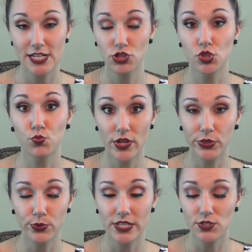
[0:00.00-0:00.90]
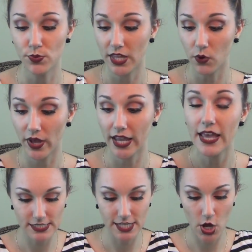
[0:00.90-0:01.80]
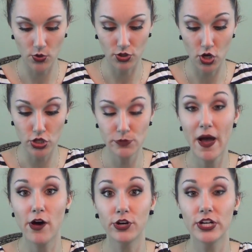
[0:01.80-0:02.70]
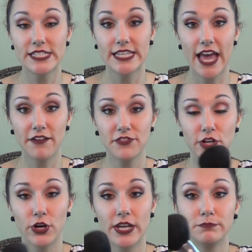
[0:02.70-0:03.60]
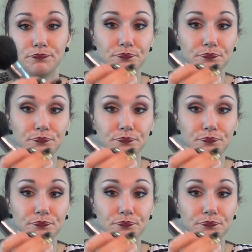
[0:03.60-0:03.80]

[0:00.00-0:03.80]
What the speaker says: I'll just run through these really quick. So the large powder is the F30.